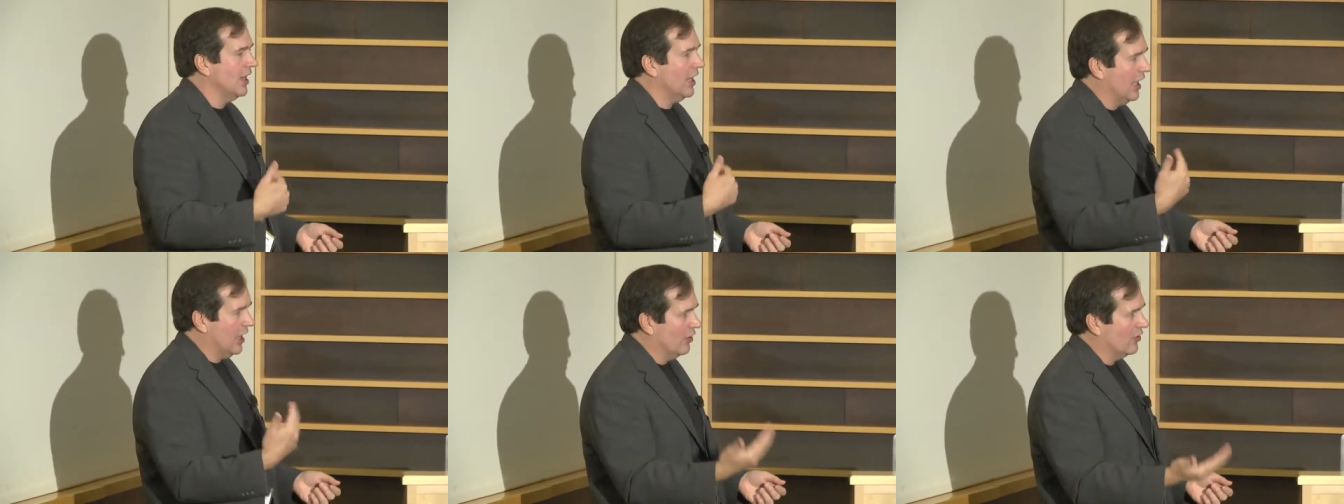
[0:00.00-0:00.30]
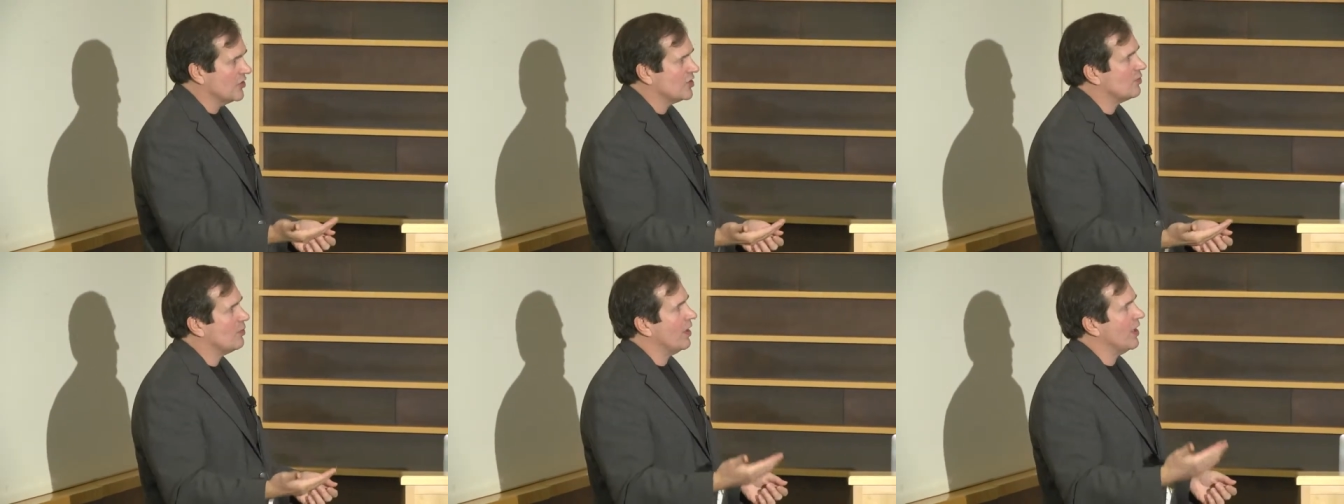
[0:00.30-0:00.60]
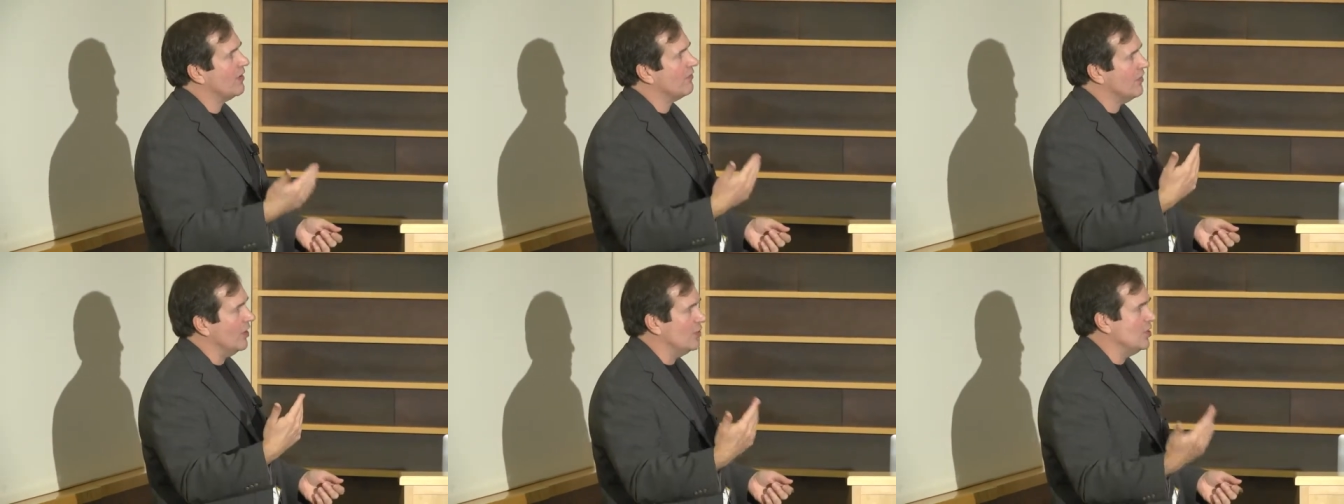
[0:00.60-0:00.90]

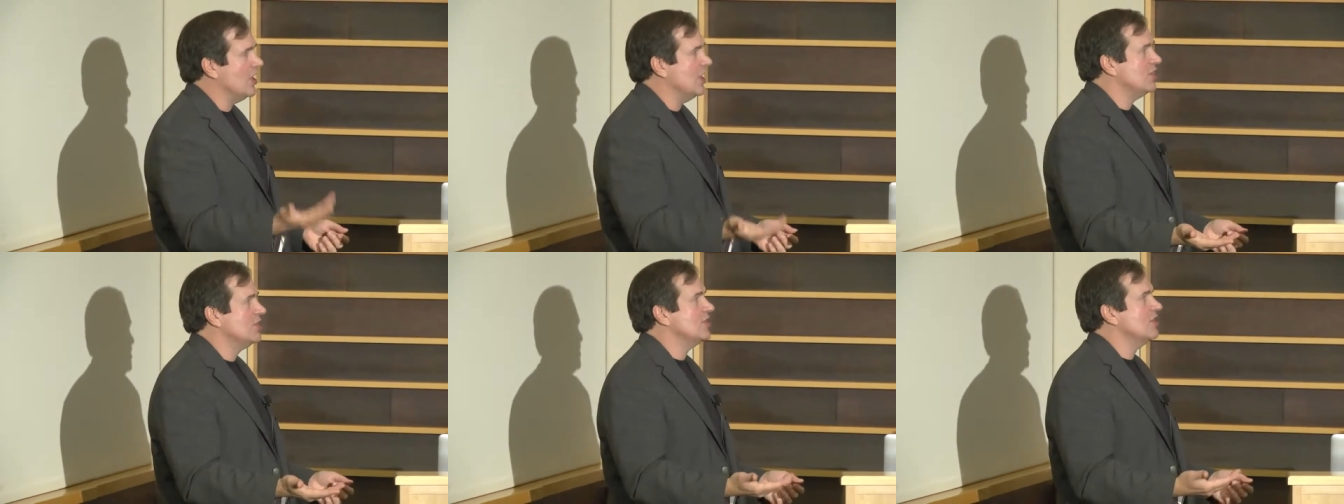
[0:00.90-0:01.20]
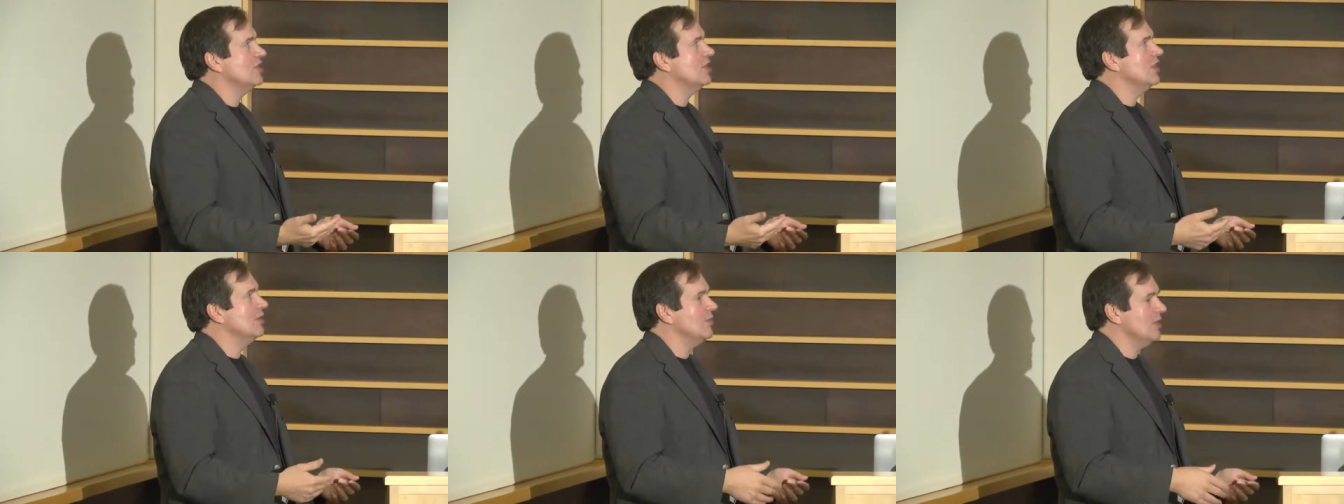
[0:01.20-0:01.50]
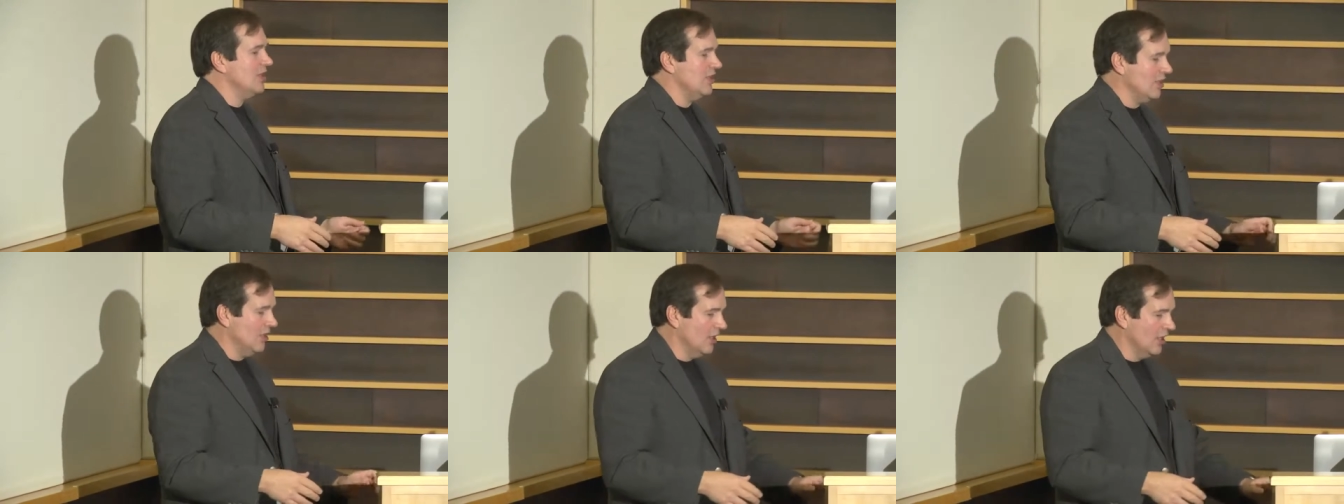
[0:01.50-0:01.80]
Aerospike, Foundation
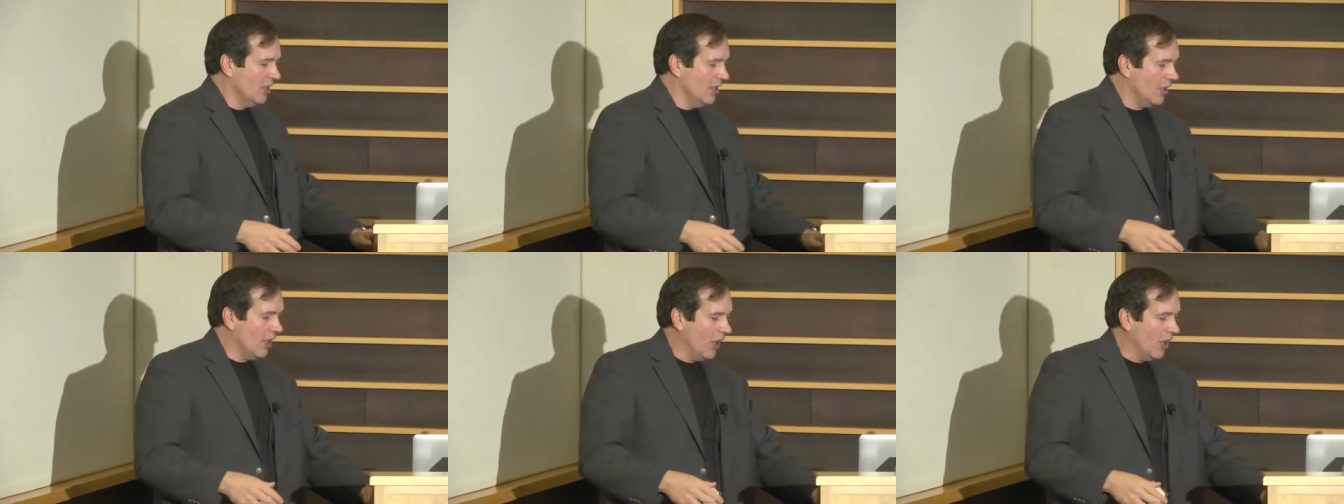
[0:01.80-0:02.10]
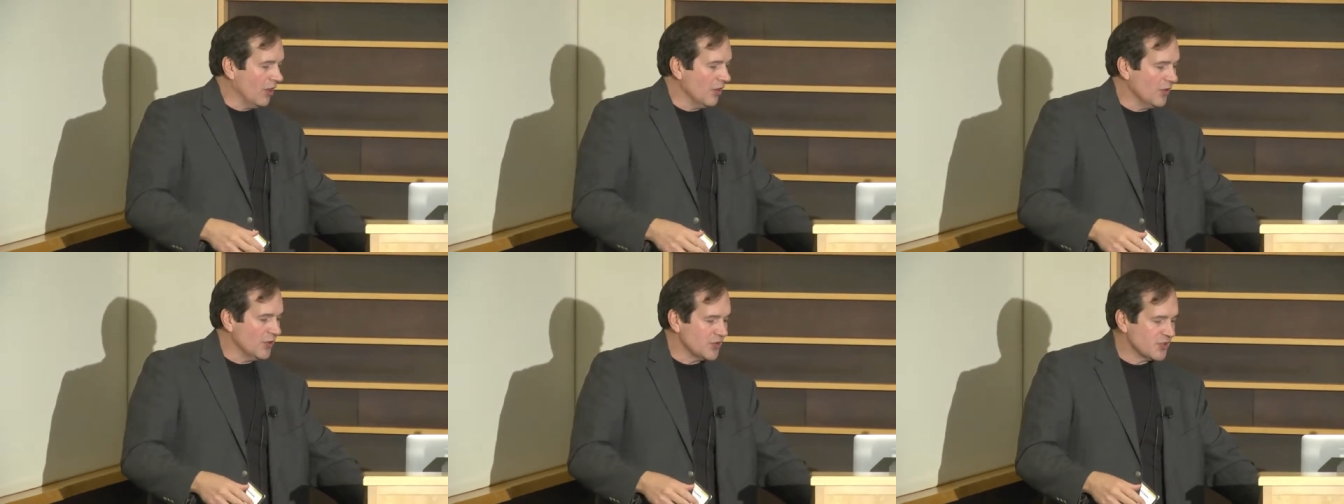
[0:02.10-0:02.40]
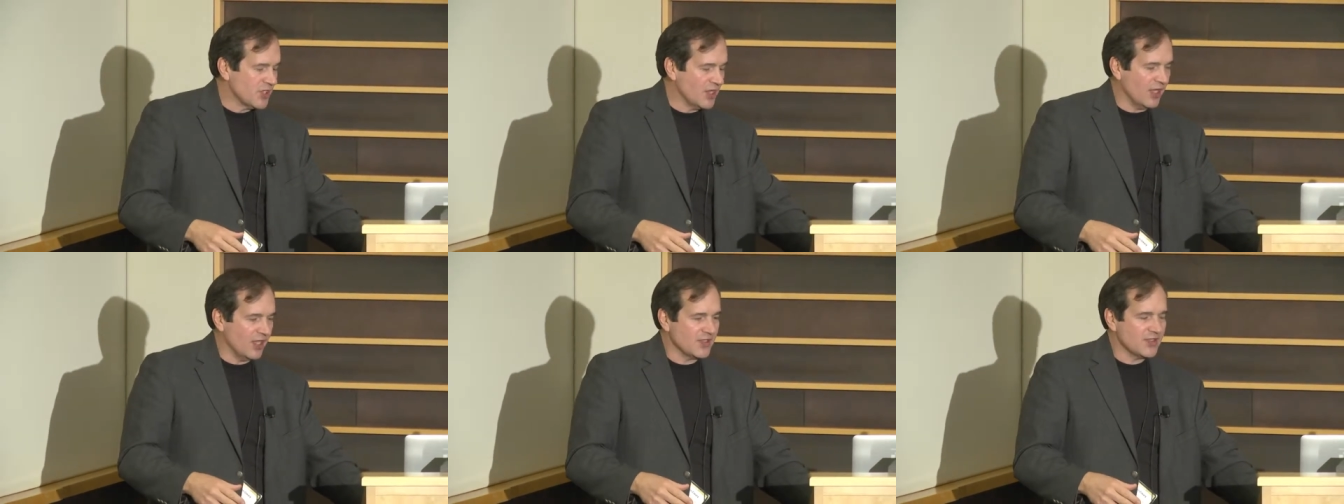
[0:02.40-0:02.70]
DB, all
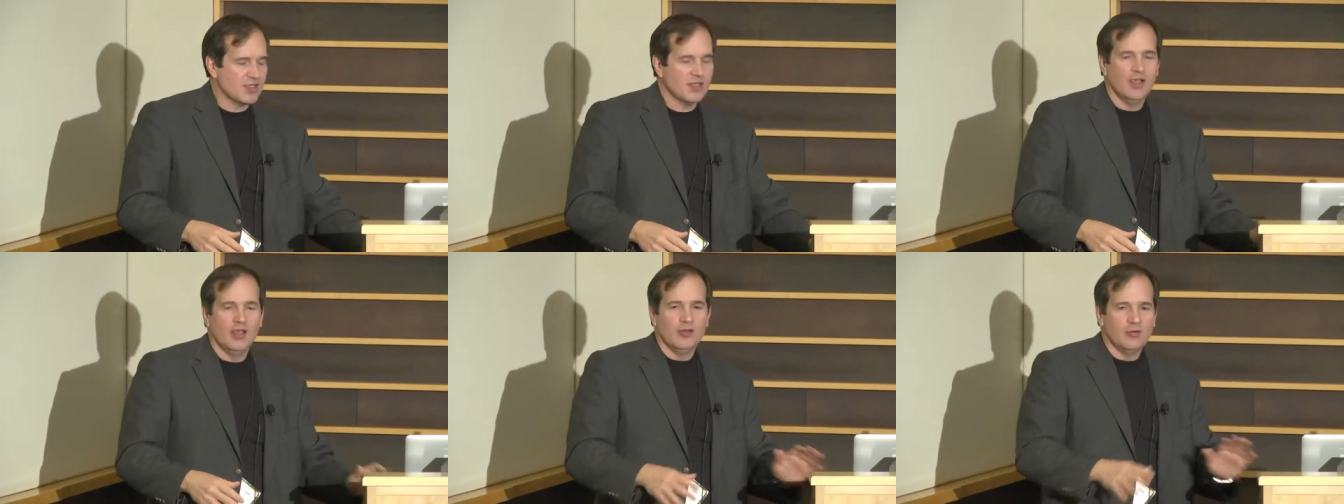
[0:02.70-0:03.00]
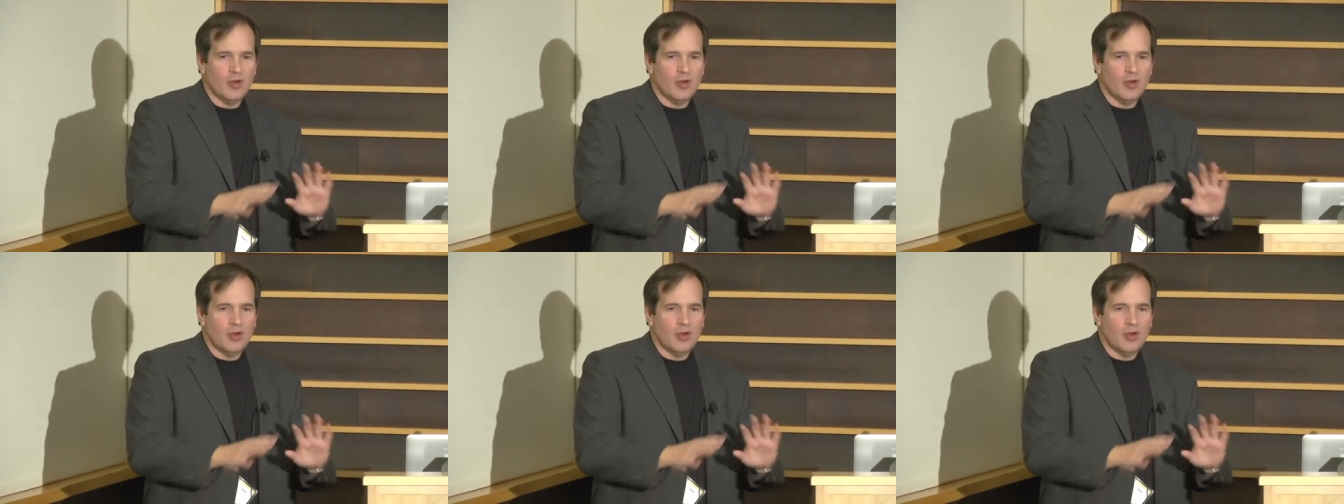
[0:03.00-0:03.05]
those things.